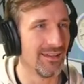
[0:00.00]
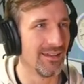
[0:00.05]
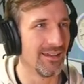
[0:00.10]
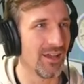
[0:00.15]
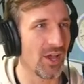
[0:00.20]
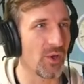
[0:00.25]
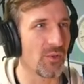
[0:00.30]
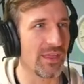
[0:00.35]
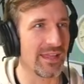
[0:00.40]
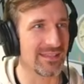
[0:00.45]

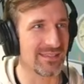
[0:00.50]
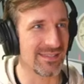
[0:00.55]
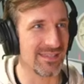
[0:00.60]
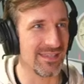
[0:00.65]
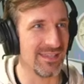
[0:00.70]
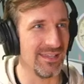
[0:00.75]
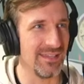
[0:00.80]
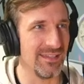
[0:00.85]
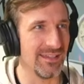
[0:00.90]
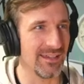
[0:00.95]
Oh, that's
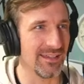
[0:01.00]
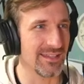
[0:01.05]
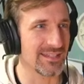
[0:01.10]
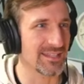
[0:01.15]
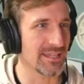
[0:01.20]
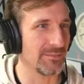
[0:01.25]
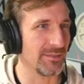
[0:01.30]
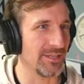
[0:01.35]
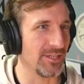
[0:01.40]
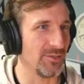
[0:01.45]
the uh, that's
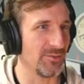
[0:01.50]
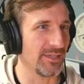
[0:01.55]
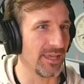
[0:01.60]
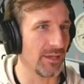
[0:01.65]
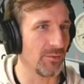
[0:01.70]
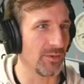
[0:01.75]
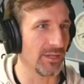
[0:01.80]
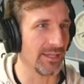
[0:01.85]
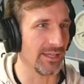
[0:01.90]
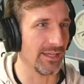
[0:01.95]
gotta be the UK
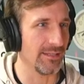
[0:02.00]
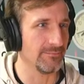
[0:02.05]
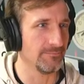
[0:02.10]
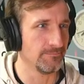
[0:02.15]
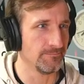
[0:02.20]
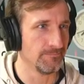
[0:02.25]
one again.